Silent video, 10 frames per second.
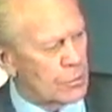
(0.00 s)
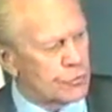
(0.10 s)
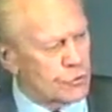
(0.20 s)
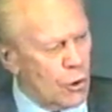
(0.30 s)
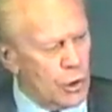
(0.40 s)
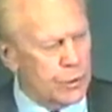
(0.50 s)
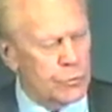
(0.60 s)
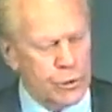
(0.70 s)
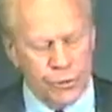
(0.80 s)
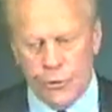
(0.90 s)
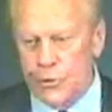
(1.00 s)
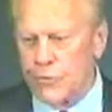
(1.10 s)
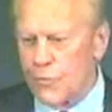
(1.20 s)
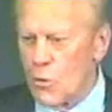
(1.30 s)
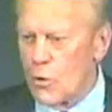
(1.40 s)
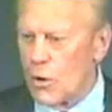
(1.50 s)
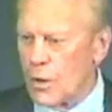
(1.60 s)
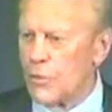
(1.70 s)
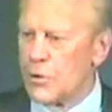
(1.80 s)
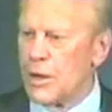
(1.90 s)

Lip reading: joined with 34 other